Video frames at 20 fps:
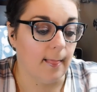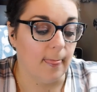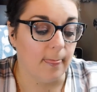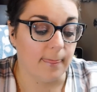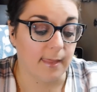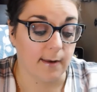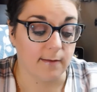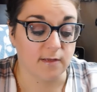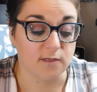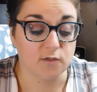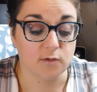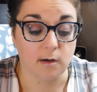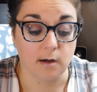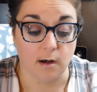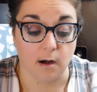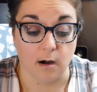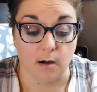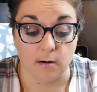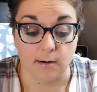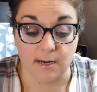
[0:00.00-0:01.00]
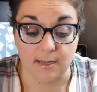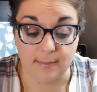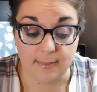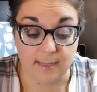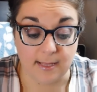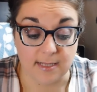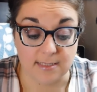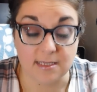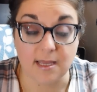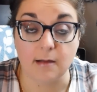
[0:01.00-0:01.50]
But I also want to hurry
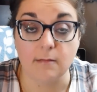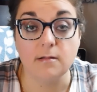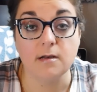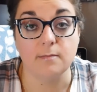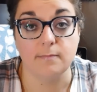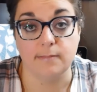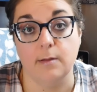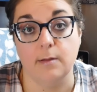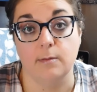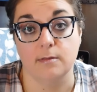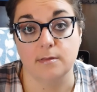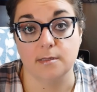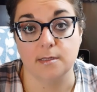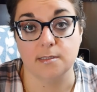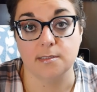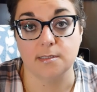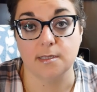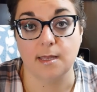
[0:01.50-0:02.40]
because I want with this.